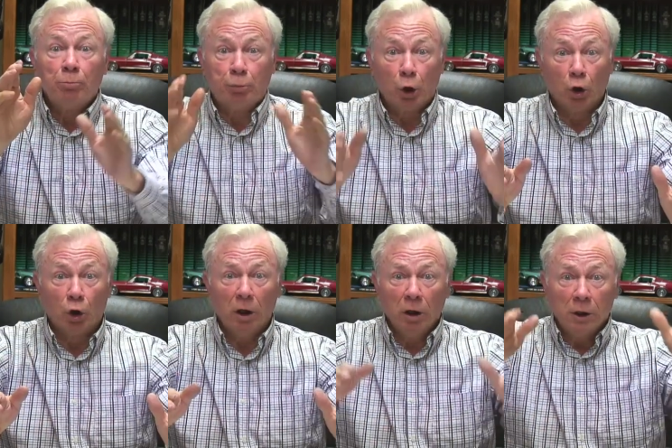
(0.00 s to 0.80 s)

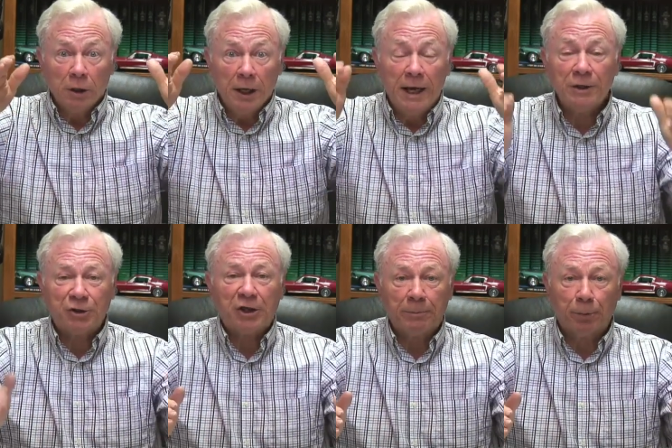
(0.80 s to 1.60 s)
Pure and
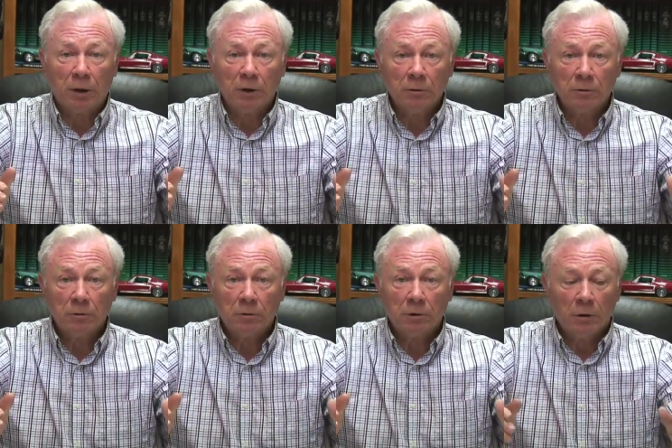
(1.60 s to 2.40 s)
simple.
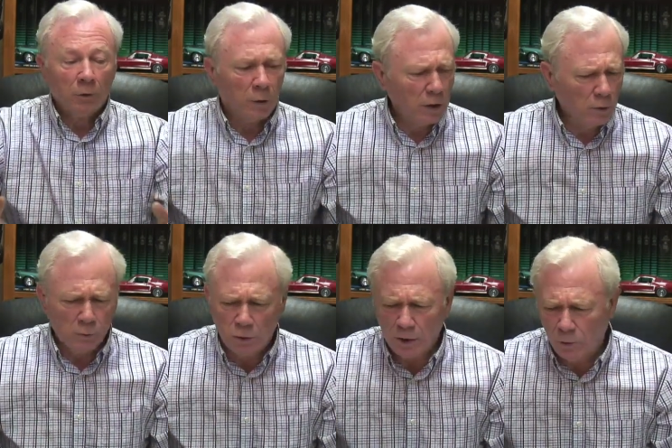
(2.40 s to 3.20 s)

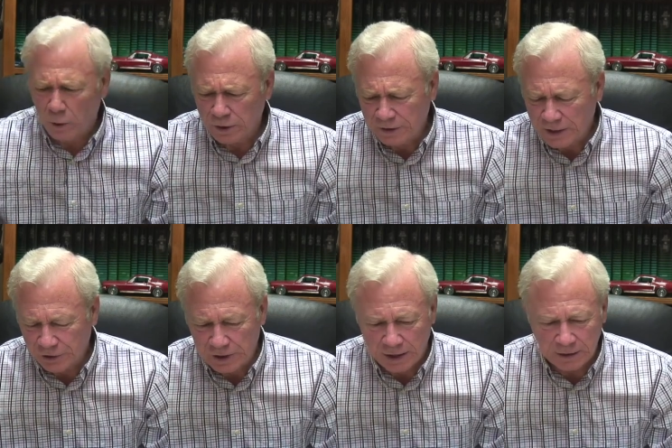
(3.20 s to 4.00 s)
What, what, what's that
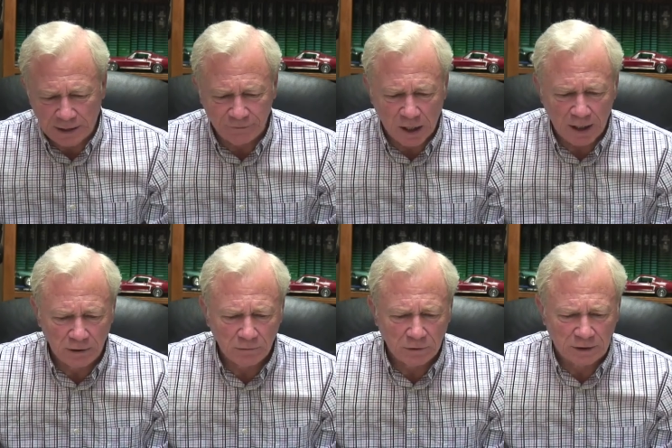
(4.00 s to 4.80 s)
saying they've
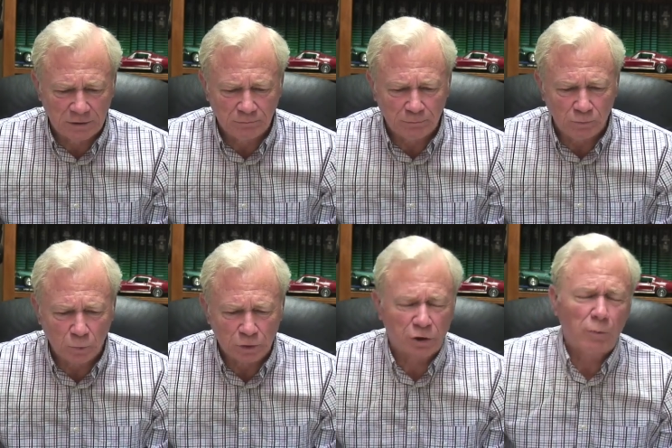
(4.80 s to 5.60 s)
got that
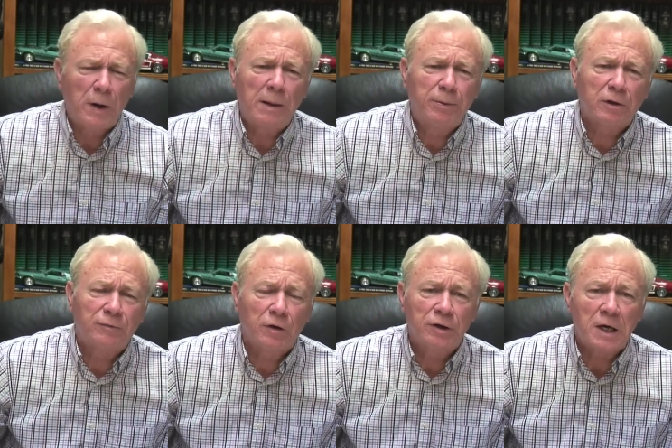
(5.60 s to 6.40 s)
was so popular
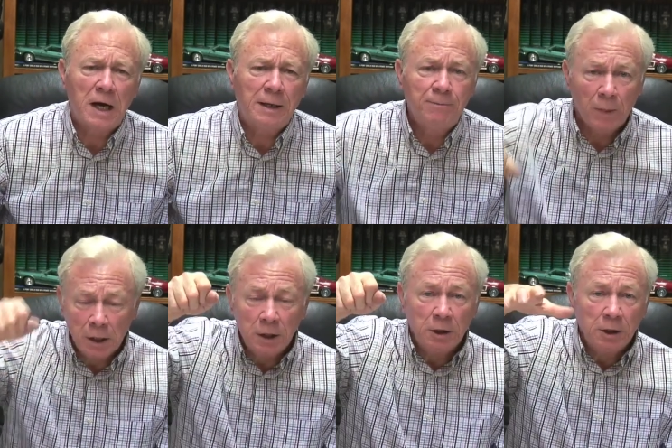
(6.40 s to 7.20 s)
for a time?
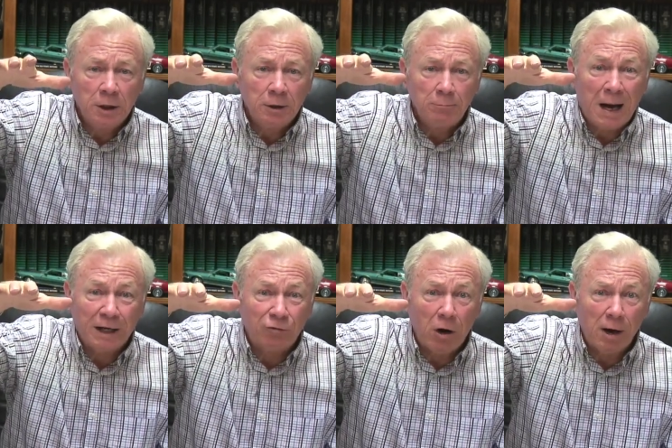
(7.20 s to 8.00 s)

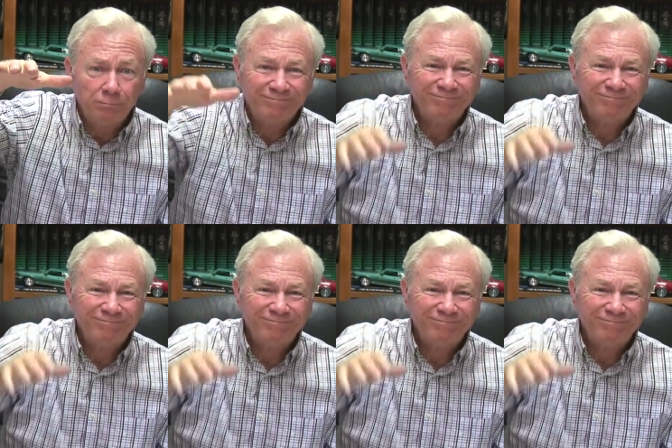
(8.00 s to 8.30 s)
Mic drop.